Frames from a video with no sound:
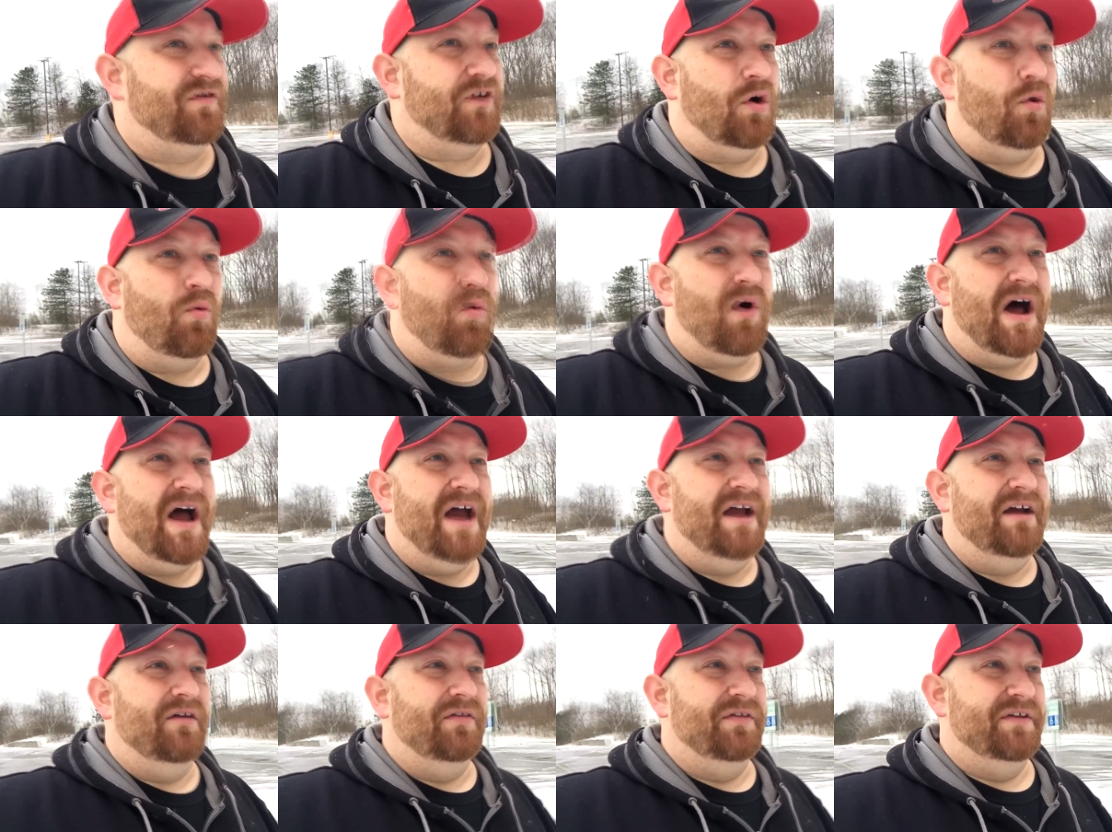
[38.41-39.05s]
for a
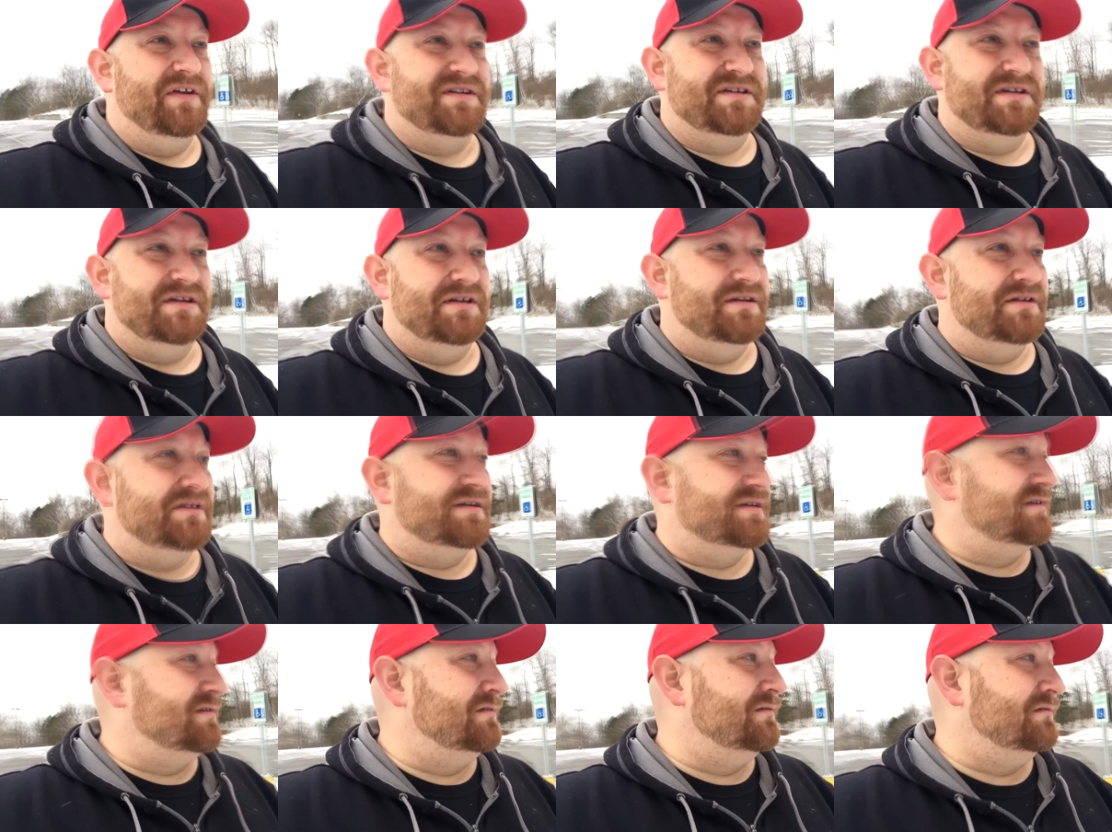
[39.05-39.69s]
while. This
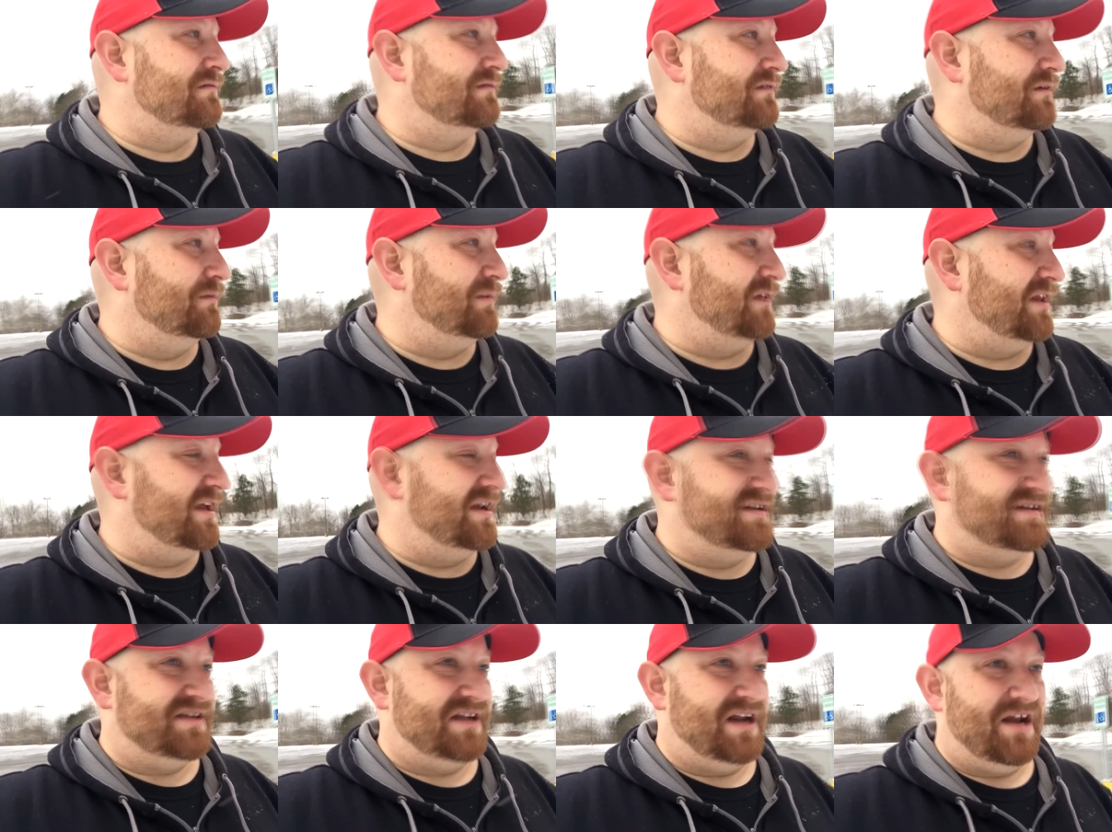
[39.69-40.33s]
is the
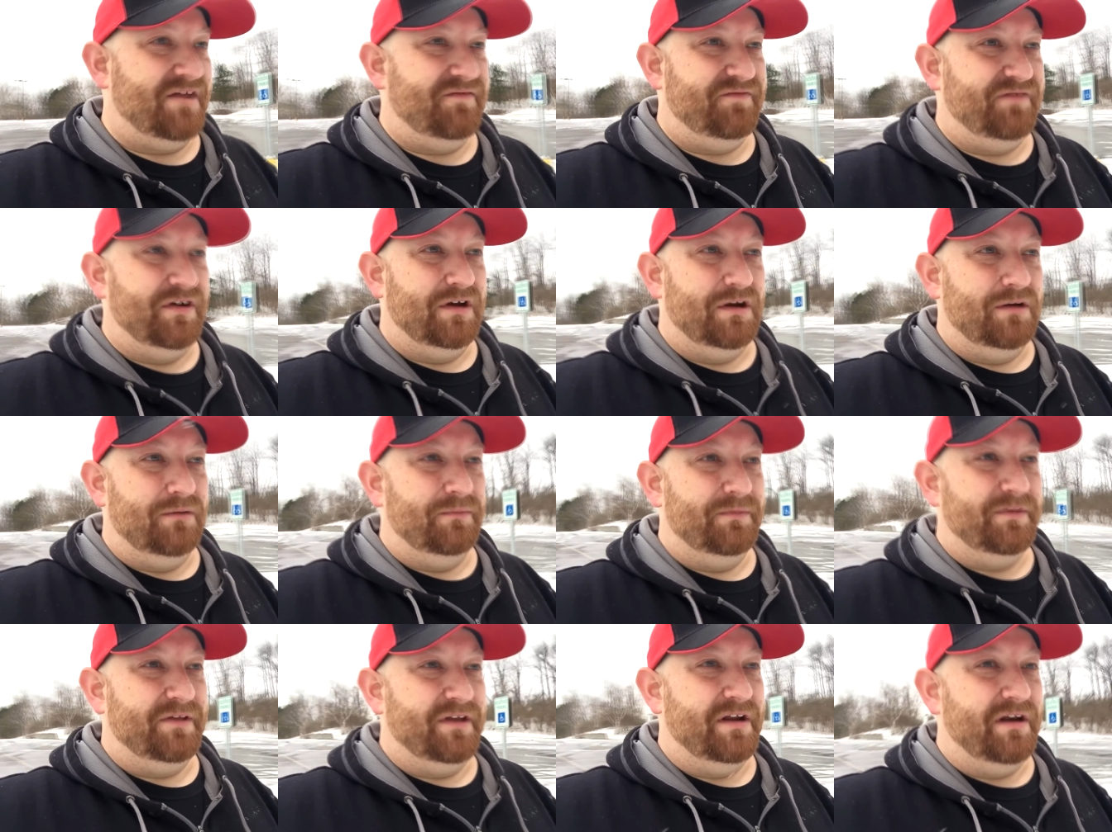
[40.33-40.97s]
place that I
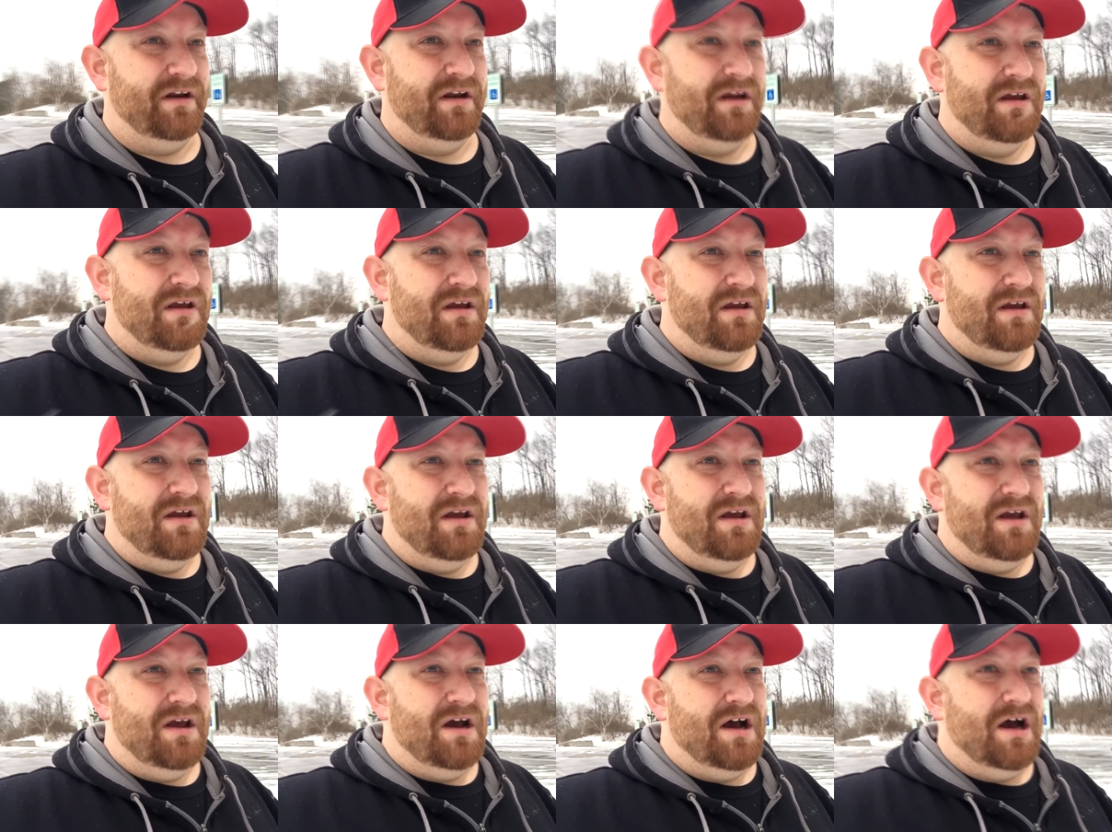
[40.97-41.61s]
filmed that
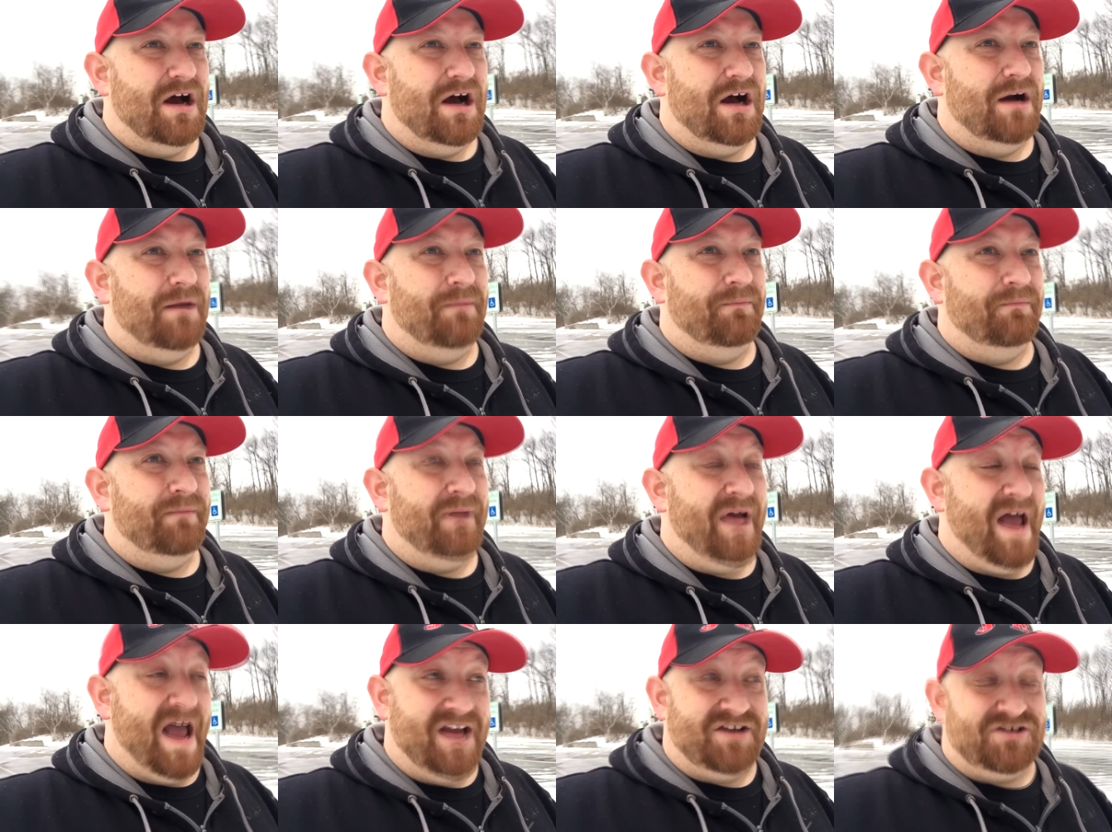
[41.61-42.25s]

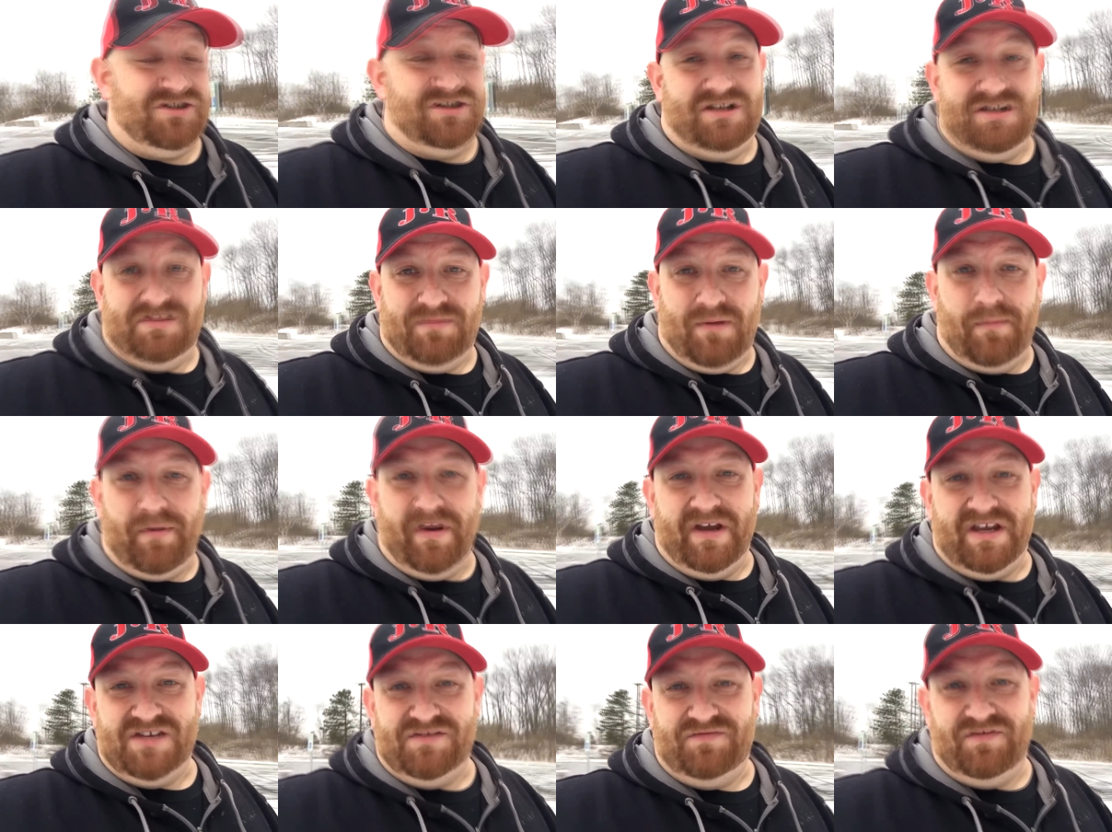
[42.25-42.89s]
um, actually, it's my
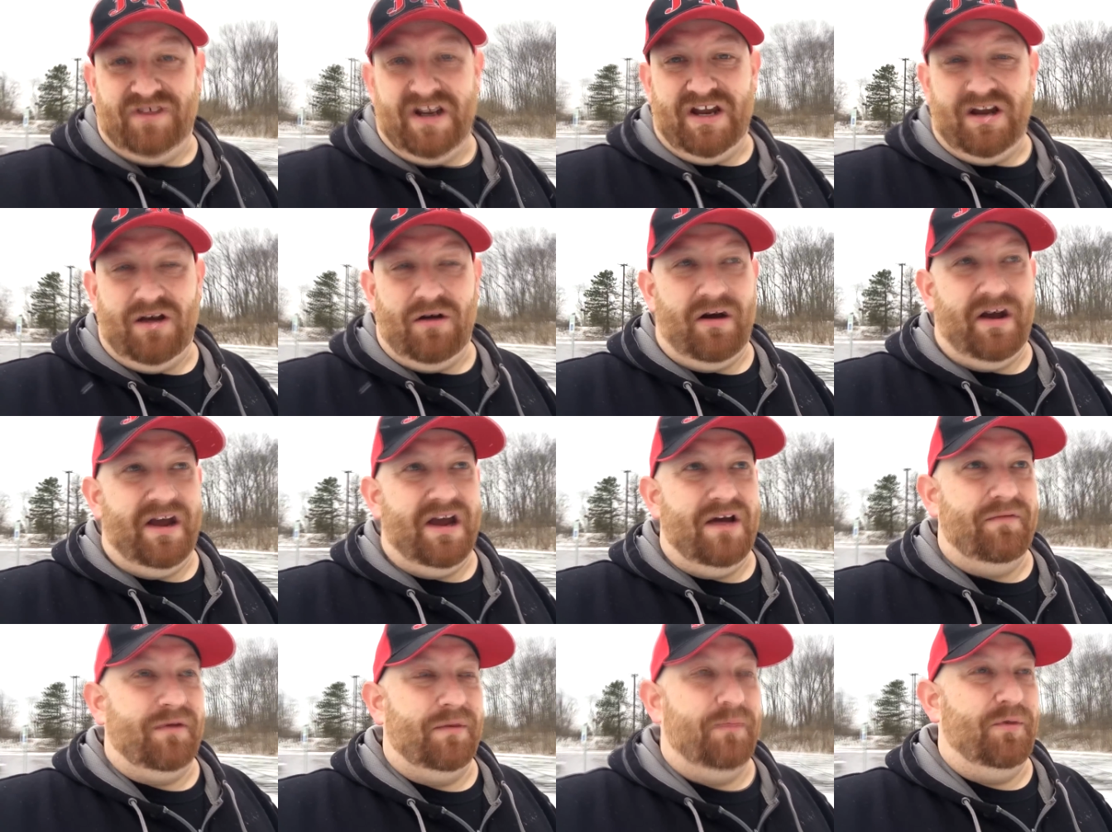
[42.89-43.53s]
biggest video
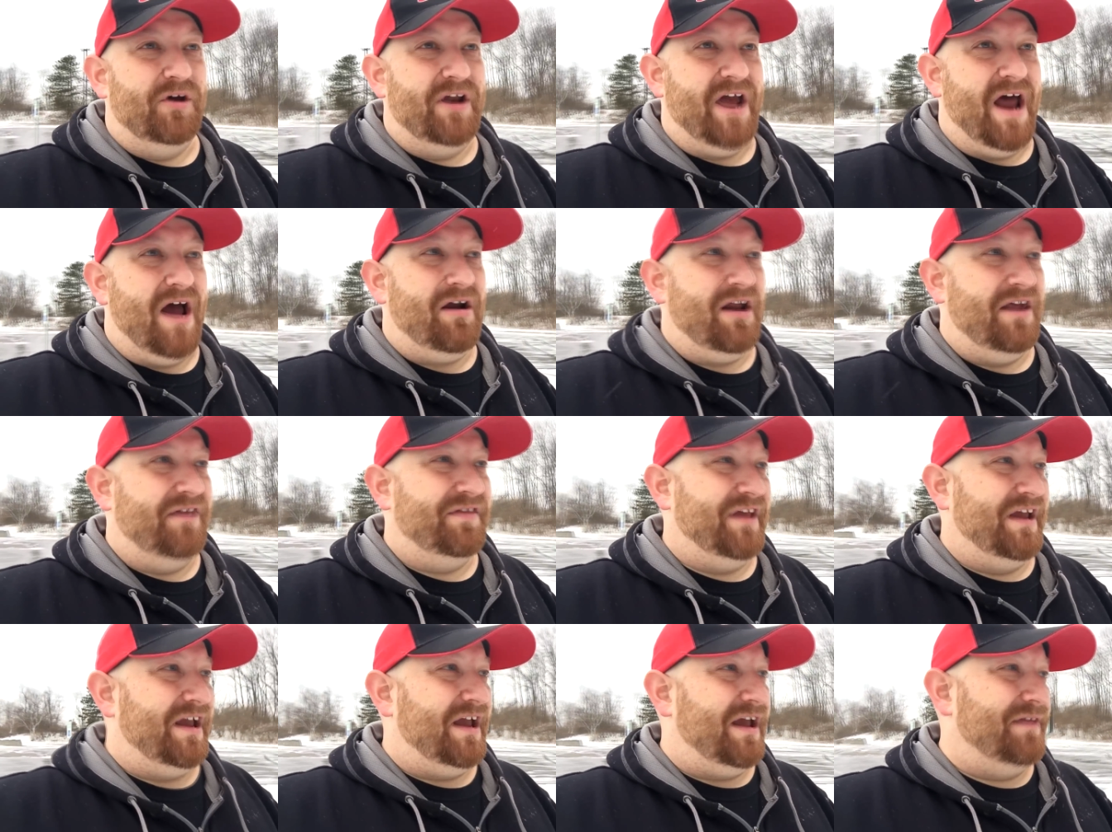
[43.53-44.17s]
I ever put out,
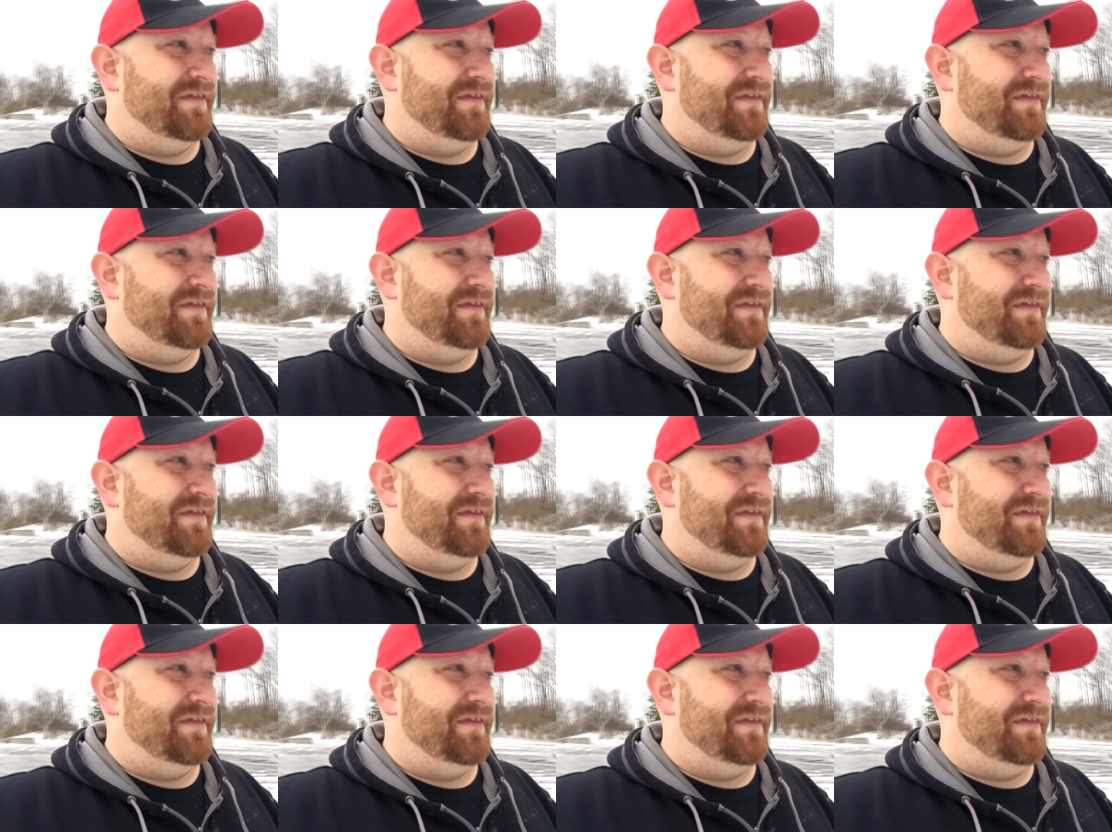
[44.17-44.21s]
I think.